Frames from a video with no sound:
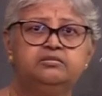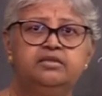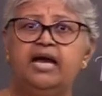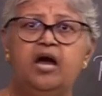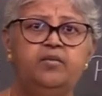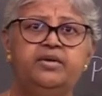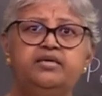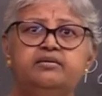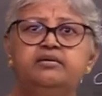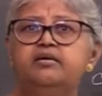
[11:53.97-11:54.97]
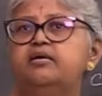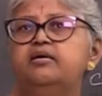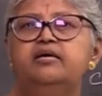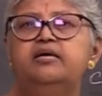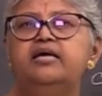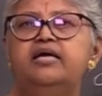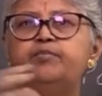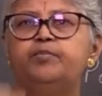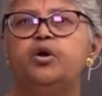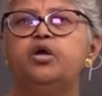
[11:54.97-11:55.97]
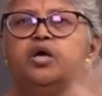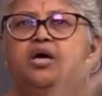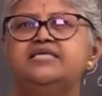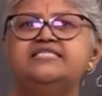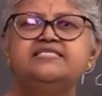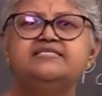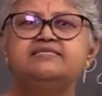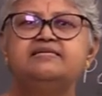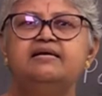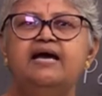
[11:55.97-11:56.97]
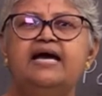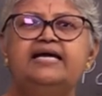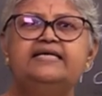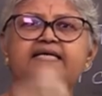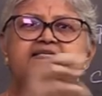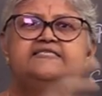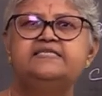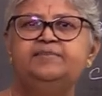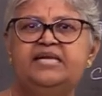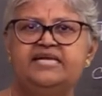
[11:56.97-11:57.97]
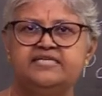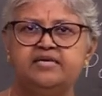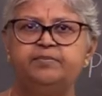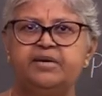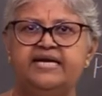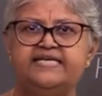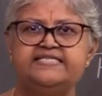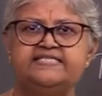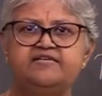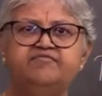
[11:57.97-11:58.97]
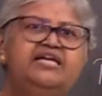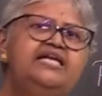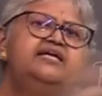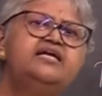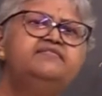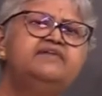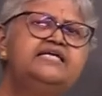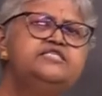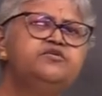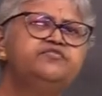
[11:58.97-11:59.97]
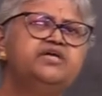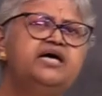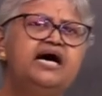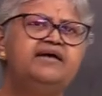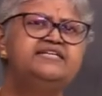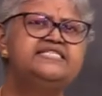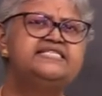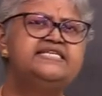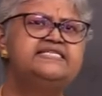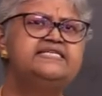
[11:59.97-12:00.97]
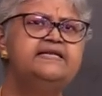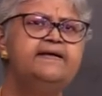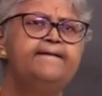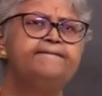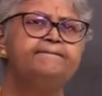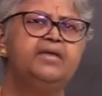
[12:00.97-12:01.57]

The government, it procures at a stipulated price well in advance of the harvest season.